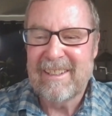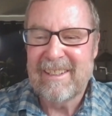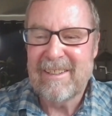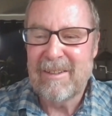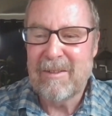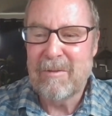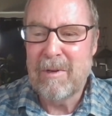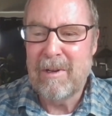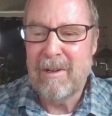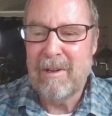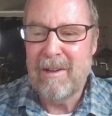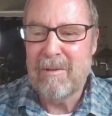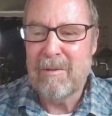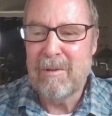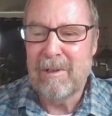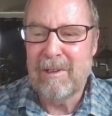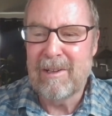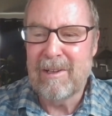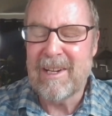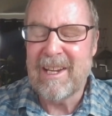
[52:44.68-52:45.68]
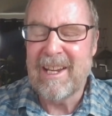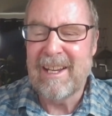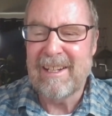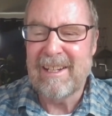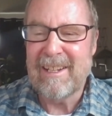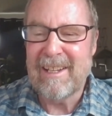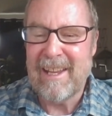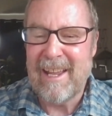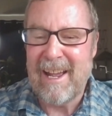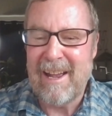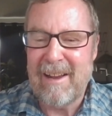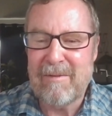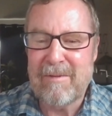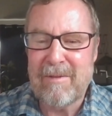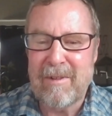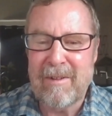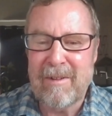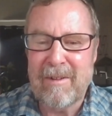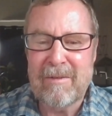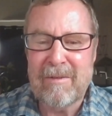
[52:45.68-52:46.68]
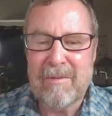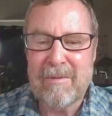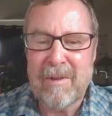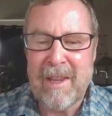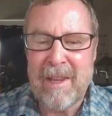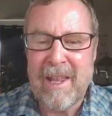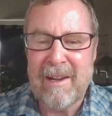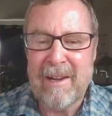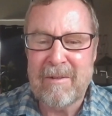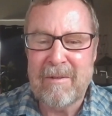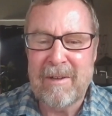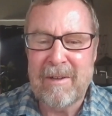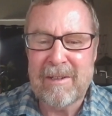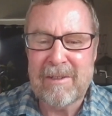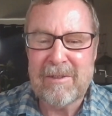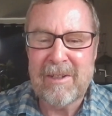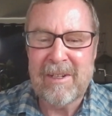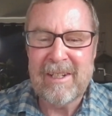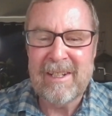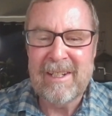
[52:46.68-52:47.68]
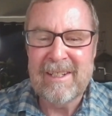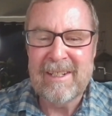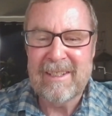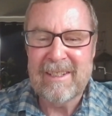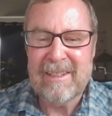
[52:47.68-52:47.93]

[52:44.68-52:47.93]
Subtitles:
So we'll look into that for that question.